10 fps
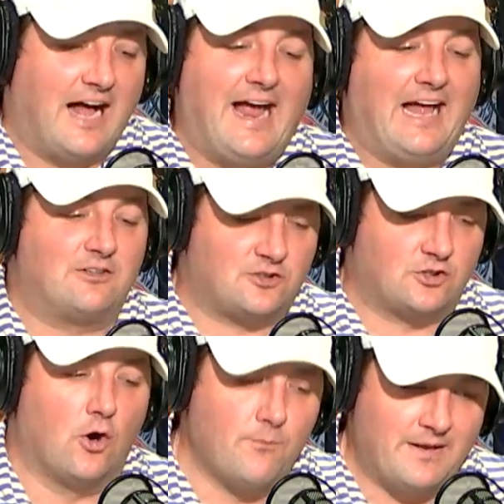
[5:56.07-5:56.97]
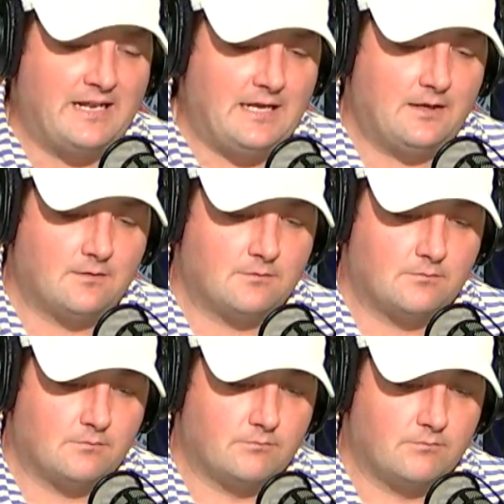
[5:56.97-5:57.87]
And I had so many
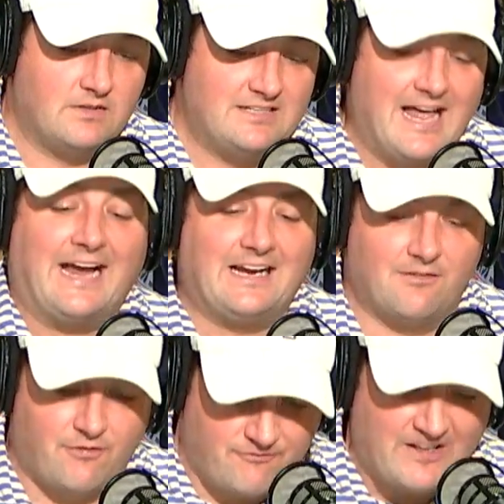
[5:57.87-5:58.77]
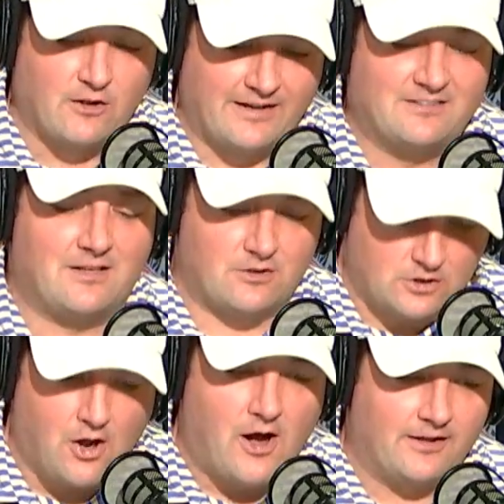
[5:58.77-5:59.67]
negative feelings and
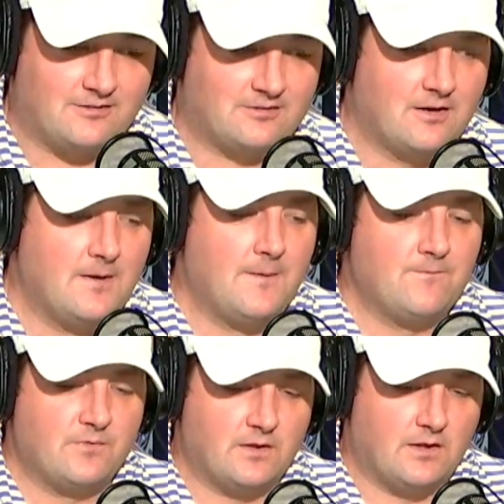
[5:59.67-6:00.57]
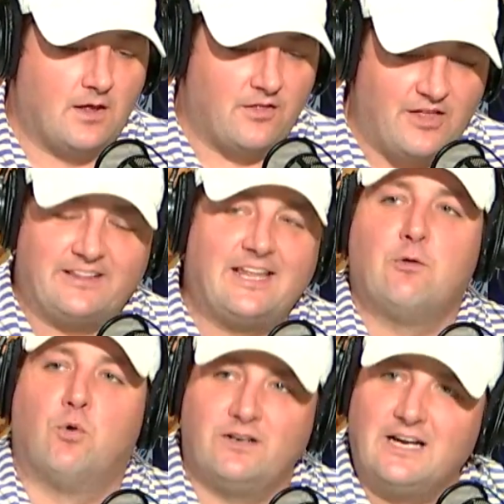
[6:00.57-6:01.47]
thoughts that
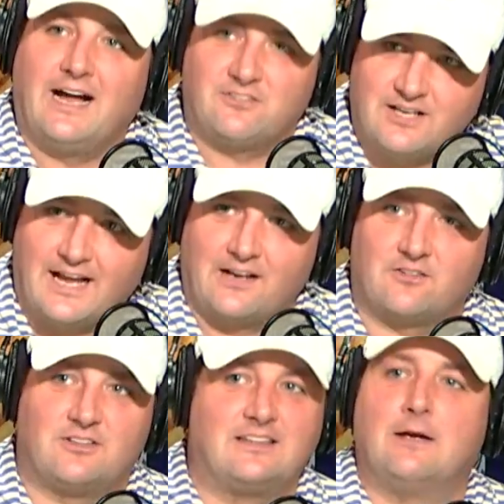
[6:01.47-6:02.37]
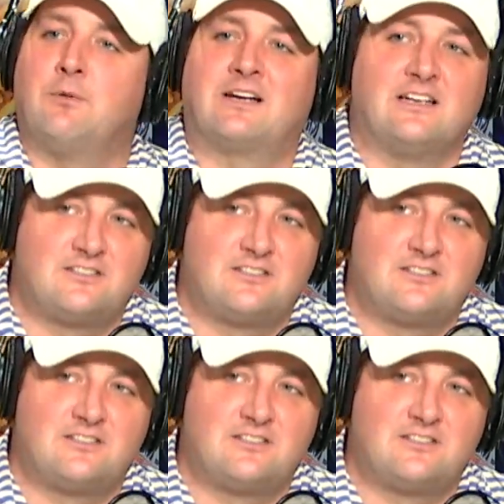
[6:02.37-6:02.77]
they would not change, that they would